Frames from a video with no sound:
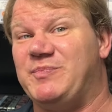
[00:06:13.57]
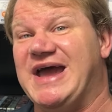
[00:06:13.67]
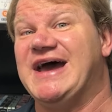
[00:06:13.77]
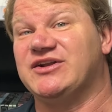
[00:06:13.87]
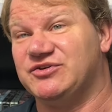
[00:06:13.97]

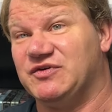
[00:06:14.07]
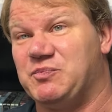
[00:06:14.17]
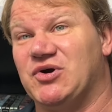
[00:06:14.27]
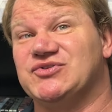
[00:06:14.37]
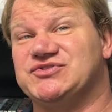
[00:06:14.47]
bad of a
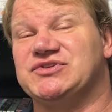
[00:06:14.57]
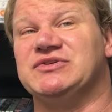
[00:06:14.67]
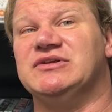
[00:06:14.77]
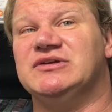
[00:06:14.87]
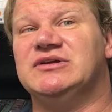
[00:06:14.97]

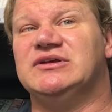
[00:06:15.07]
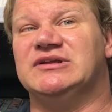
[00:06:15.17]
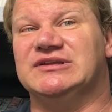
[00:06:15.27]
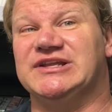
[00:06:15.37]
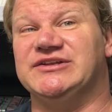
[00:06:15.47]
person
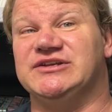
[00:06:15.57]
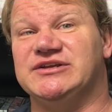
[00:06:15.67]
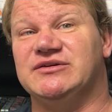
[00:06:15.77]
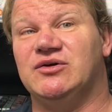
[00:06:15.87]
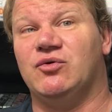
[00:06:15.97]

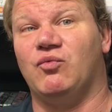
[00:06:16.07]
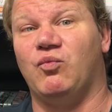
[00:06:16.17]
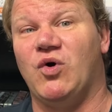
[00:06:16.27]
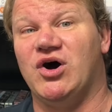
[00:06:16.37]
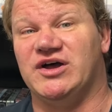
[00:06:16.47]
Lindy
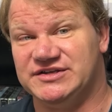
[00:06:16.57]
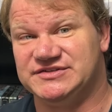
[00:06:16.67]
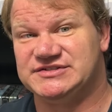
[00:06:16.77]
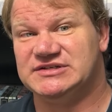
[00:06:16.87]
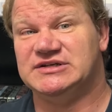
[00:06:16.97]

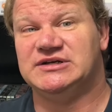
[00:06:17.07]
was.